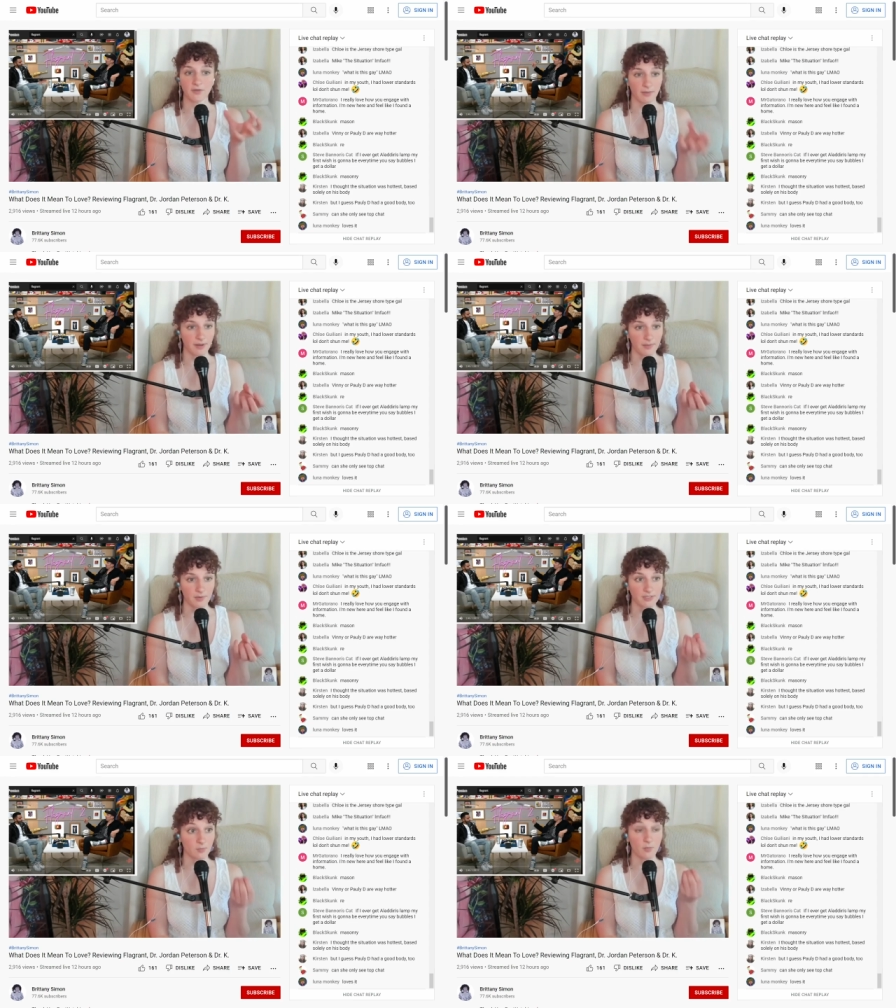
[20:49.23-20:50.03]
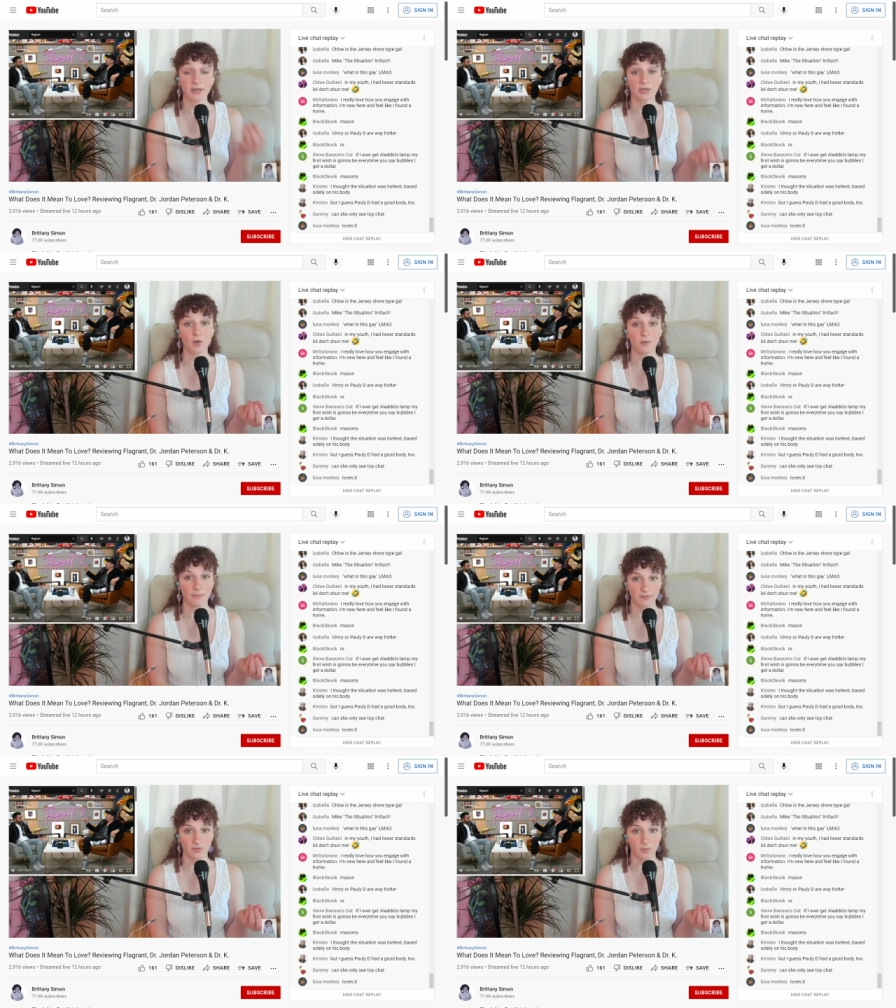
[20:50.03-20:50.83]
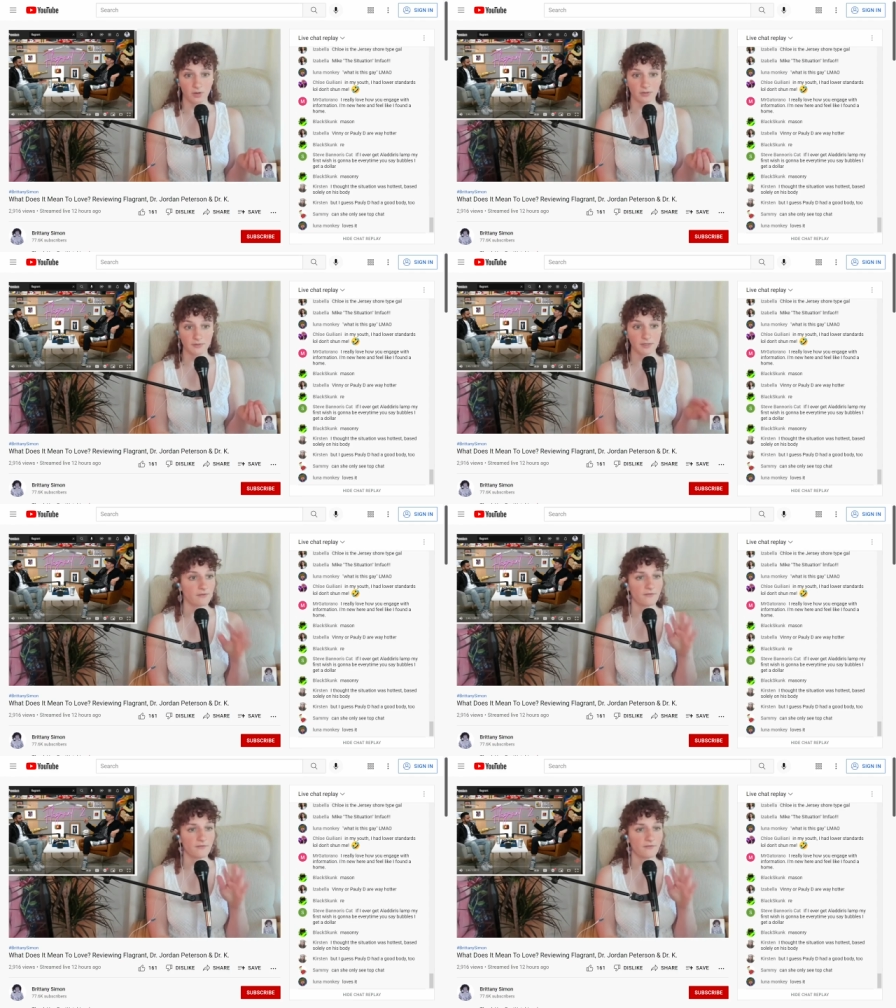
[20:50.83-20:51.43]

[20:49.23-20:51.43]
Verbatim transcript: our bubbles and what we know about the world.